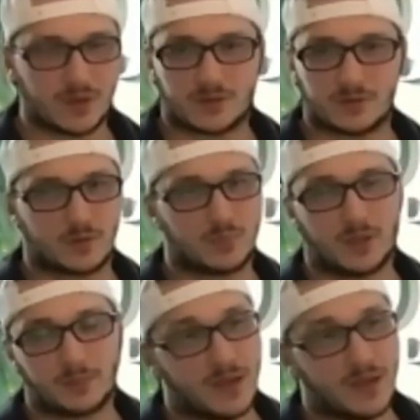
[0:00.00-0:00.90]
ministers and be
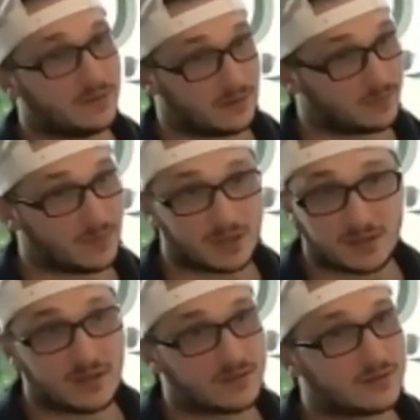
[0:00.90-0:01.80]
like, man, this doesn't make
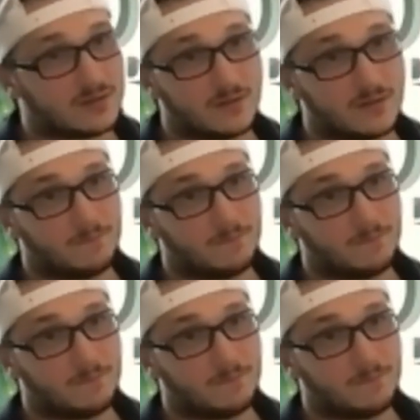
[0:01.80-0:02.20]
sense.